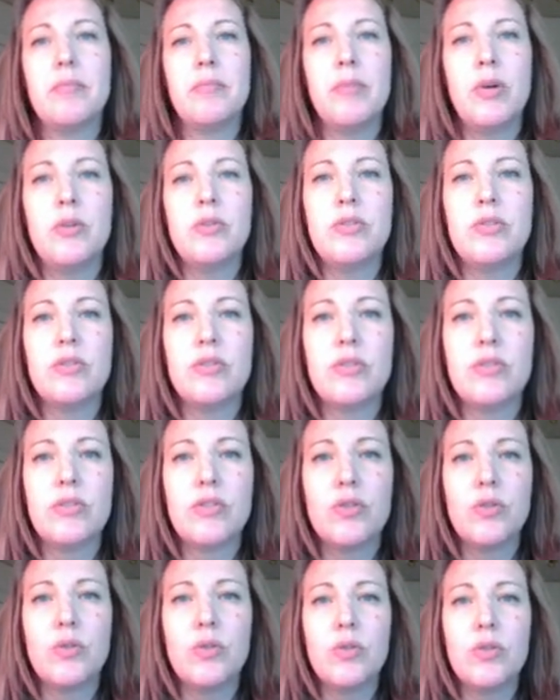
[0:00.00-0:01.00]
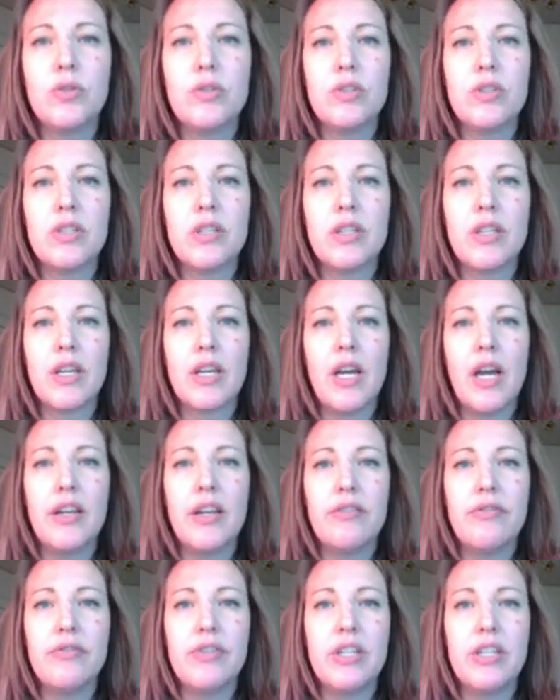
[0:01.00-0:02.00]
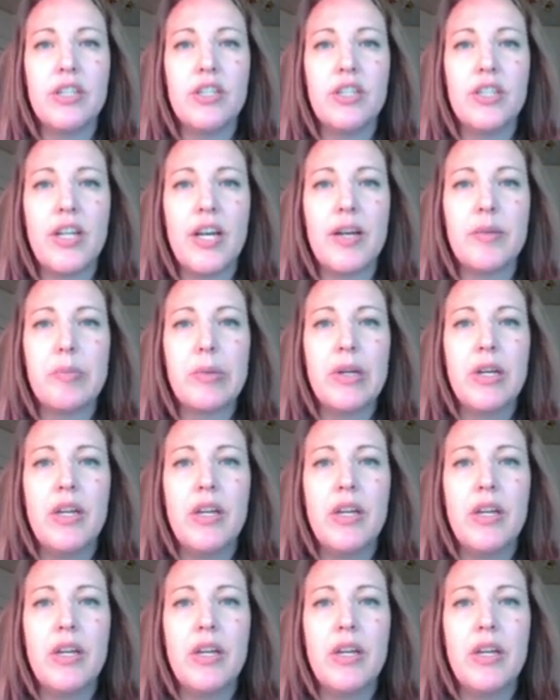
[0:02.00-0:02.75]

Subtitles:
most schools kind of finished up